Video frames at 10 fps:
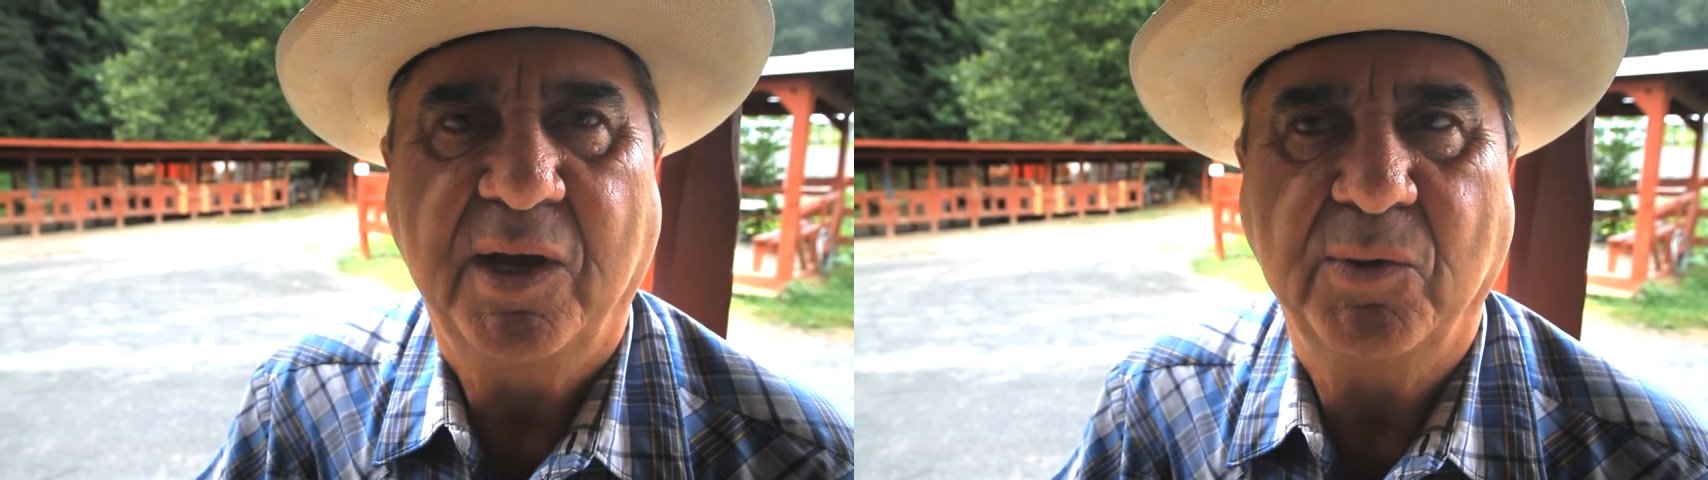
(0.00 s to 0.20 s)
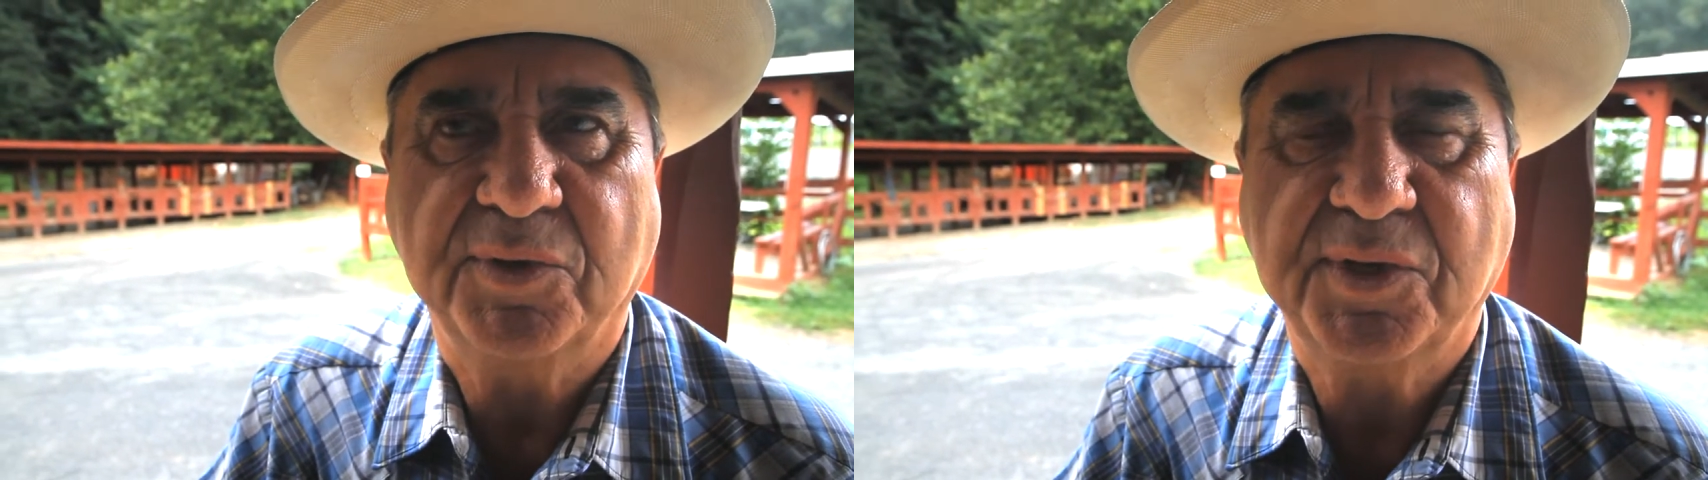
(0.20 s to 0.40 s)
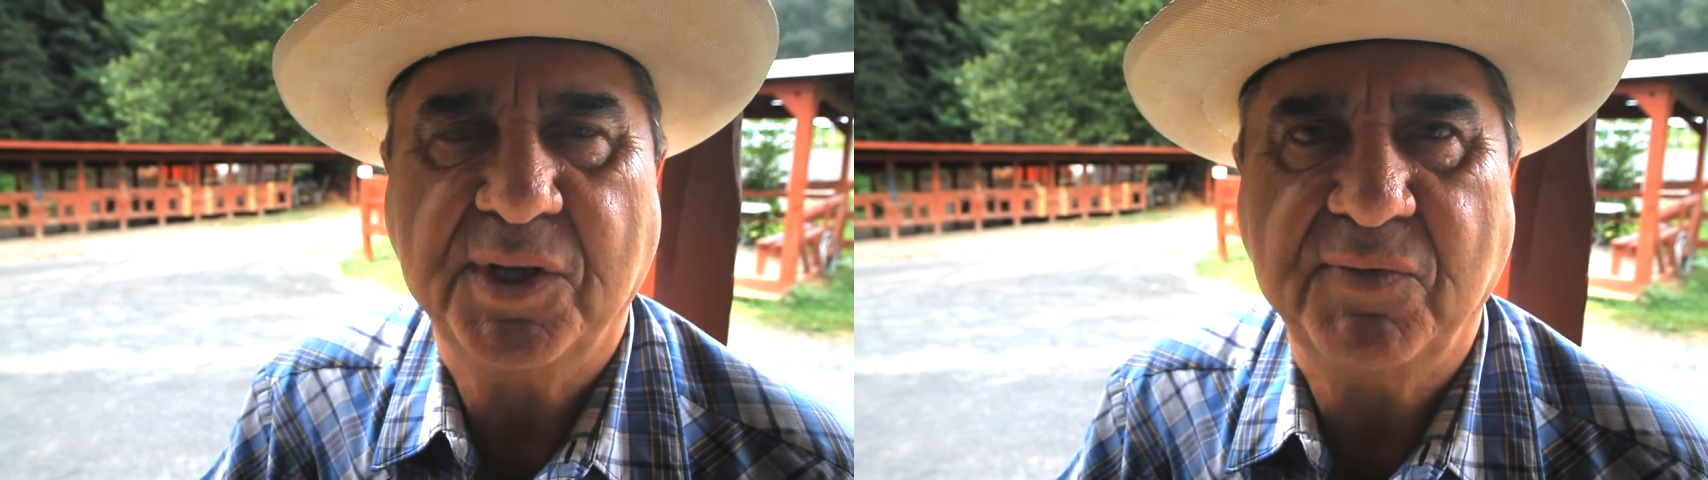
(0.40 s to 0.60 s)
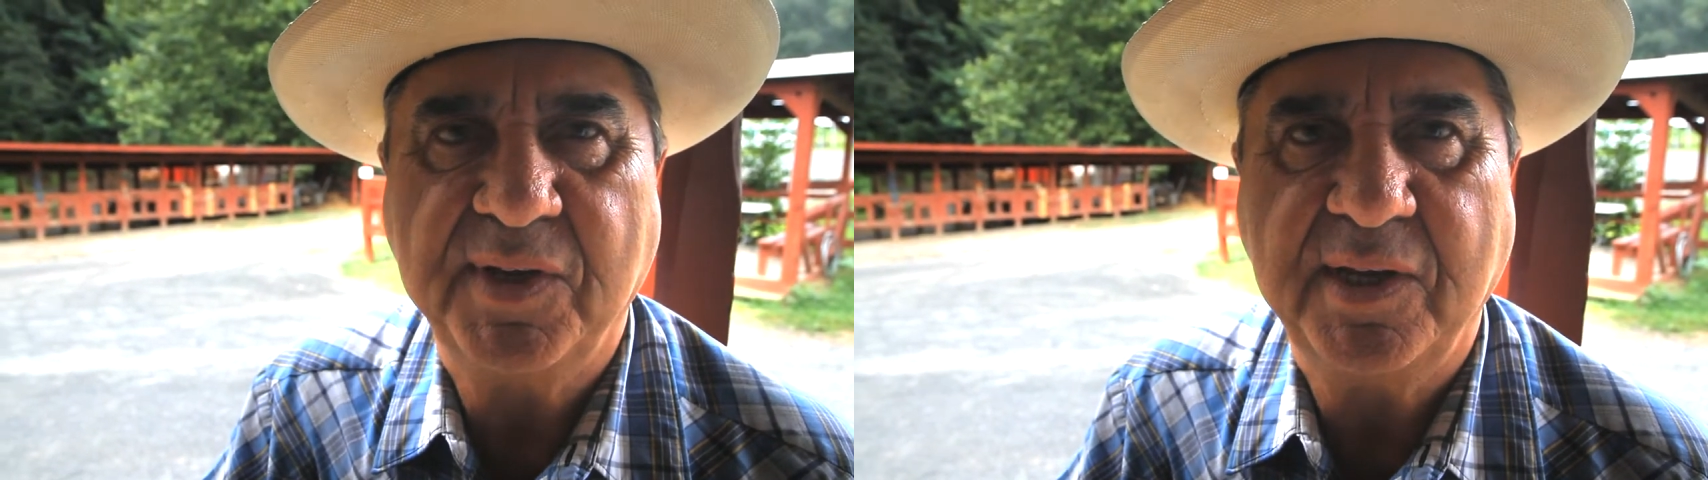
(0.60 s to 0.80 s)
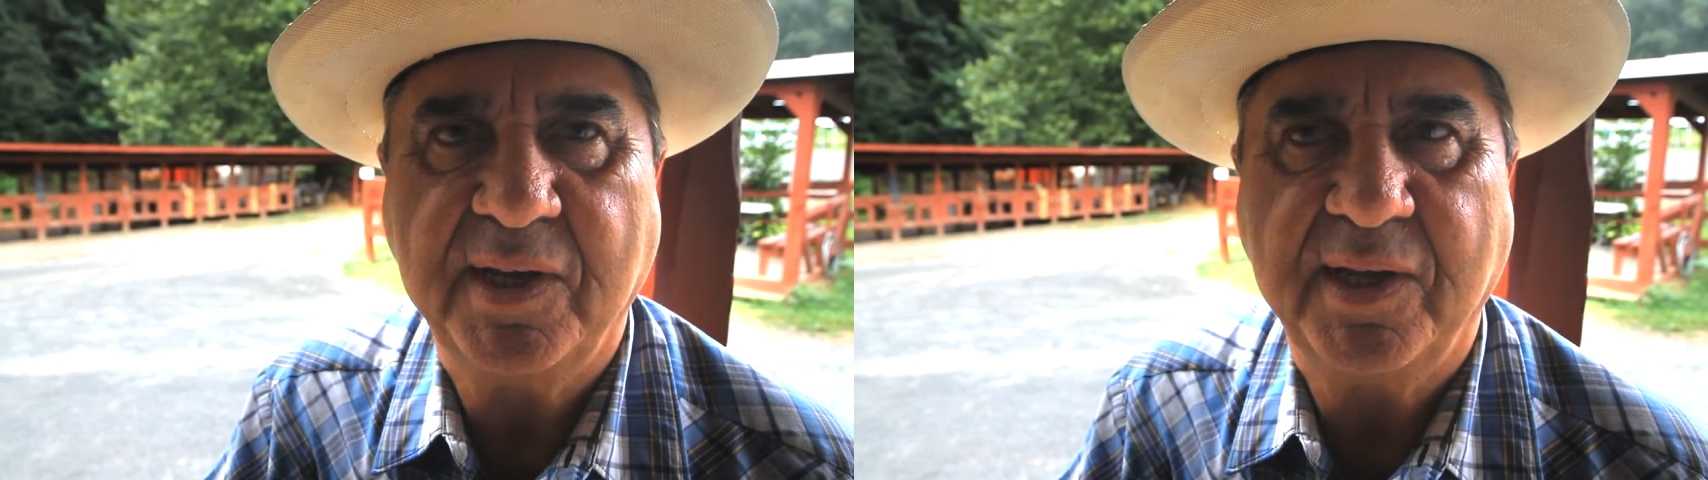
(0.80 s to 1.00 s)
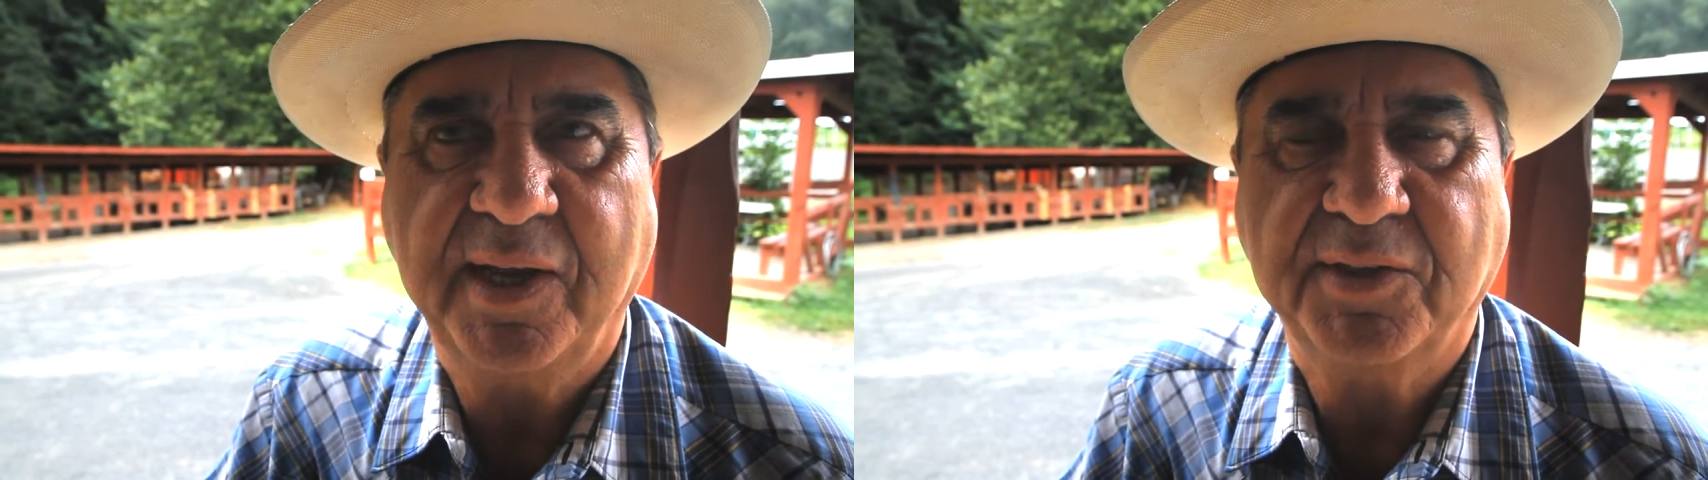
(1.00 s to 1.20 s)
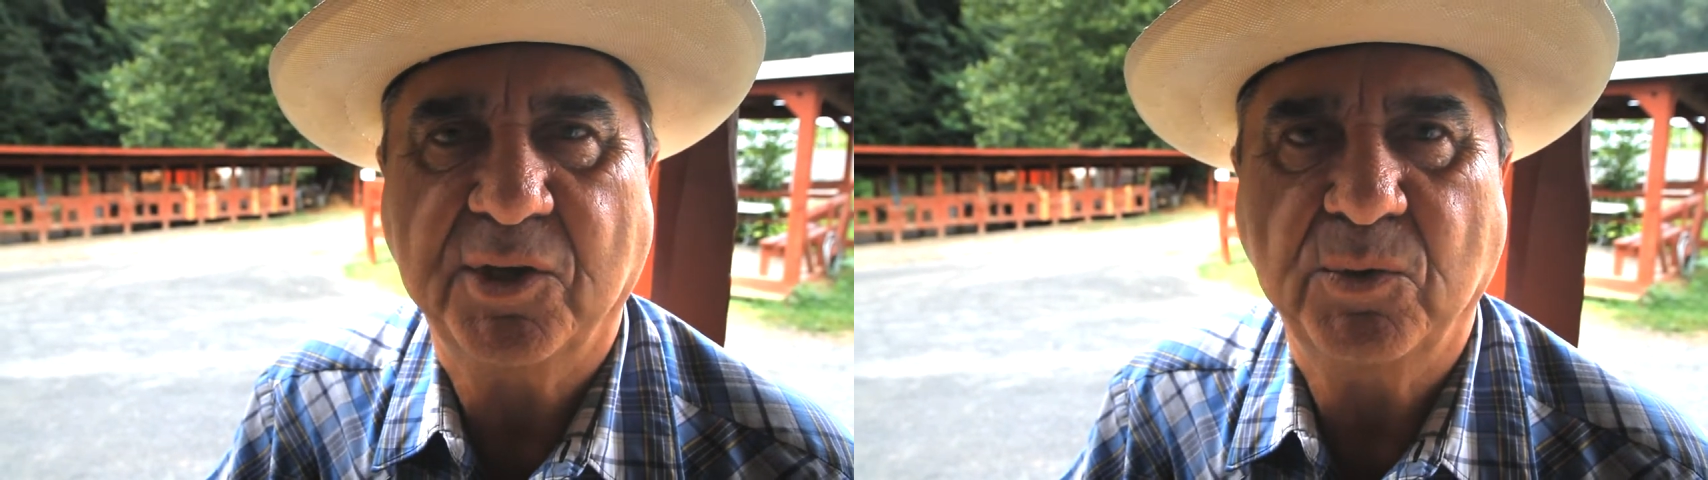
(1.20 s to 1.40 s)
on the TV at the